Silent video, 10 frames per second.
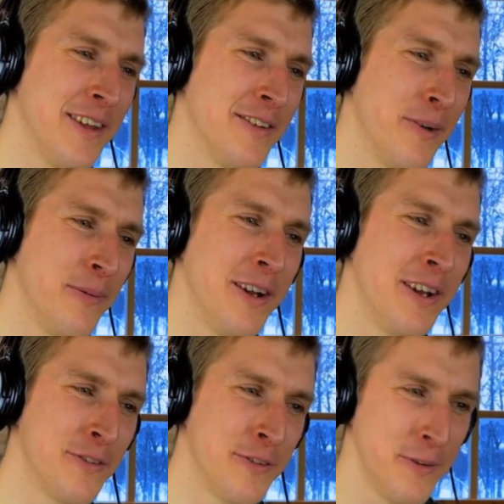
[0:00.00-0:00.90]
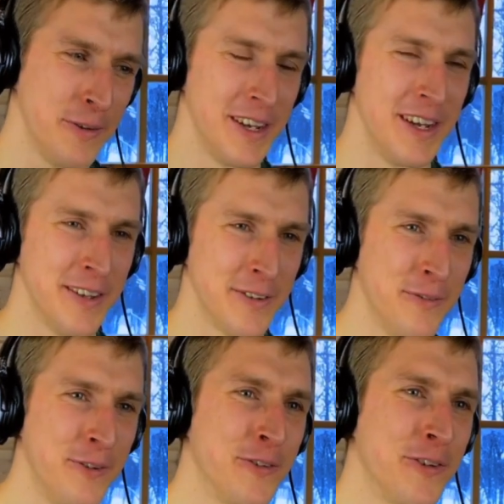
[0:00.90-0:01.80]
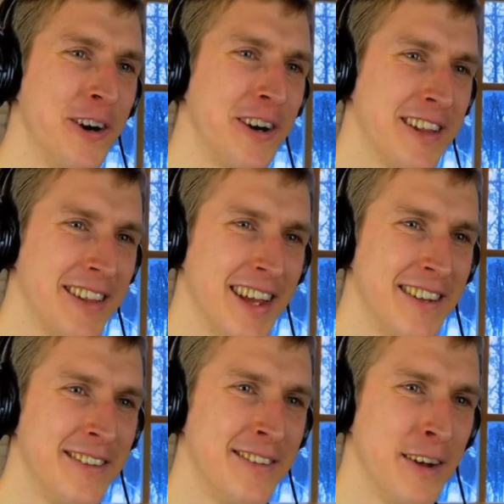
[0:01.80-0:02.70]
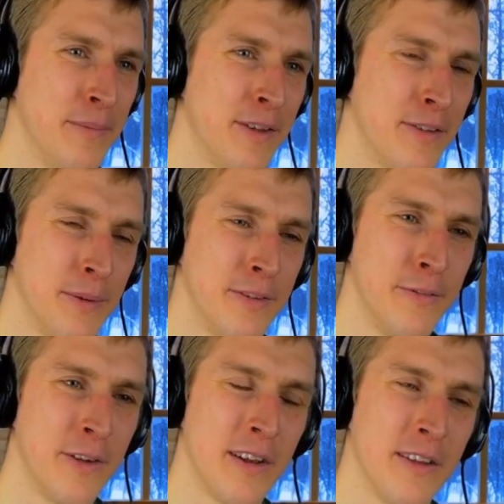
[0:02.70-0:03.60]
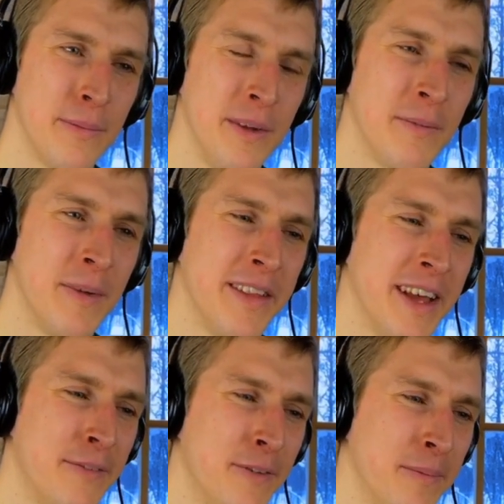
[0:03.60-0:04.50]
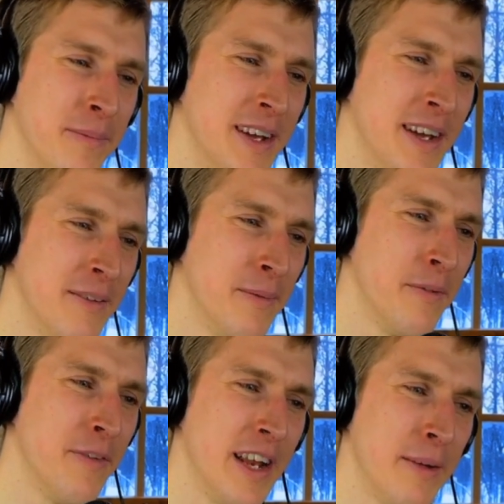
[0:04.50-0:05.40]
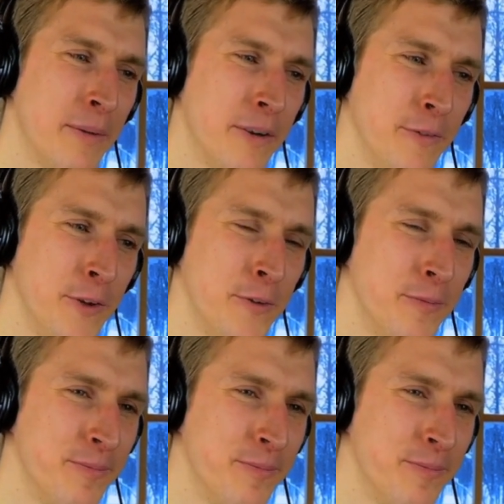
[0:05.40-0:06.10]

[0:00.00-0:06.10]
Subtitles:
So I wanted us to sort of just target that topic specifically and speak about that from the Vedic point of view.